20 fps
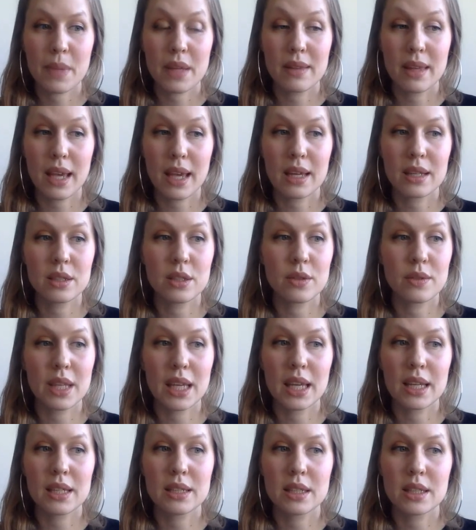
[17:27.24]
the end of
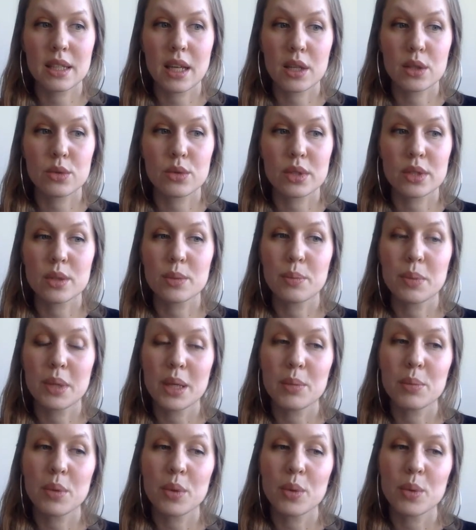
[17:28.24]
the 1800s,
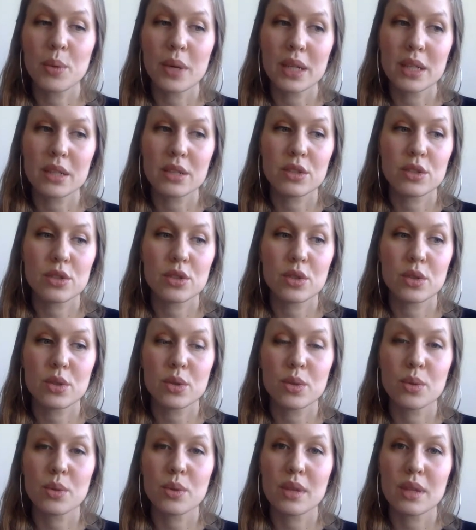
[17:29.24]
people went
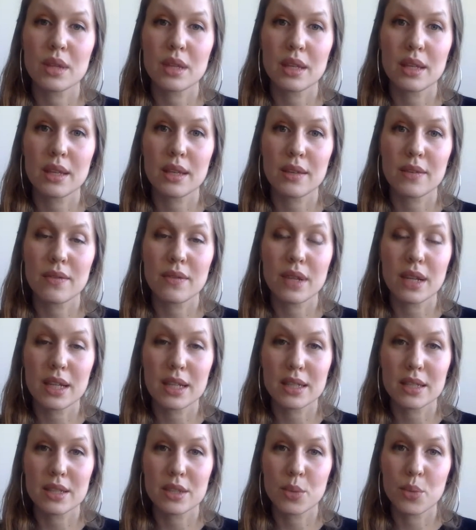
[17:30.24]
to the
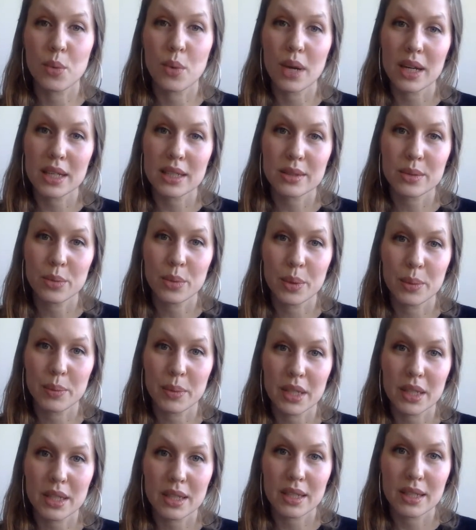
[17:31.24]
village wise
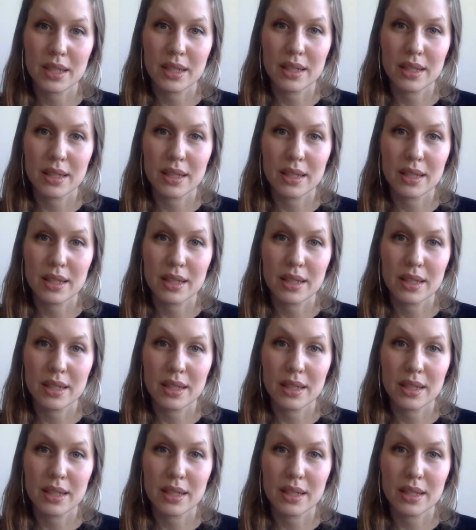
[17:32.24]
woman